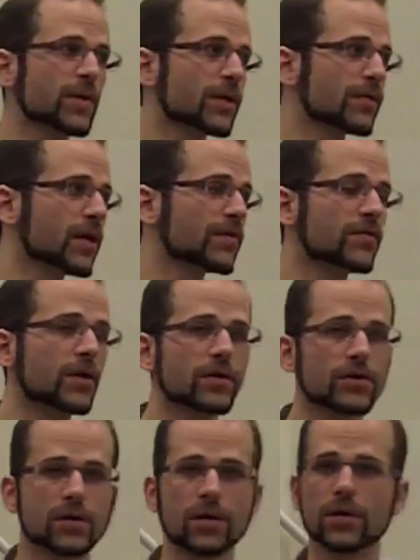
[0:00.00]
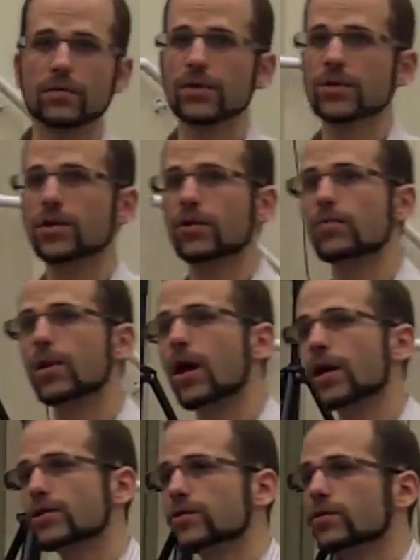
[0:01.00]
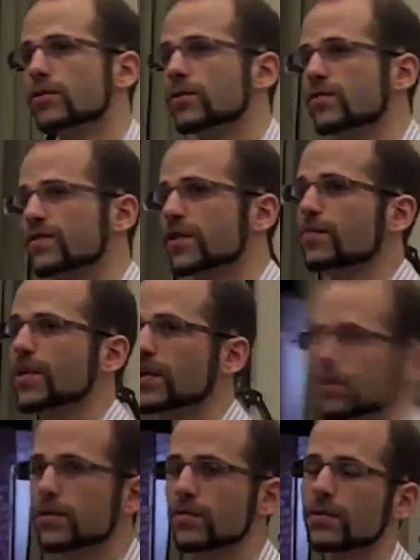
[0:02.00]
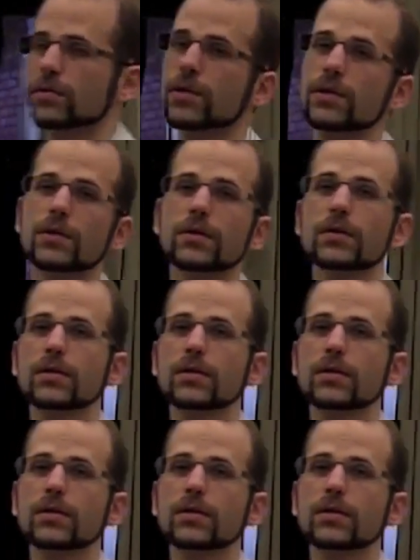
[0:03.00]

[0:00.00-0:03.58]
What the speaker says: of my grandfather's heart was so blocked you couldn't fit a pin through it.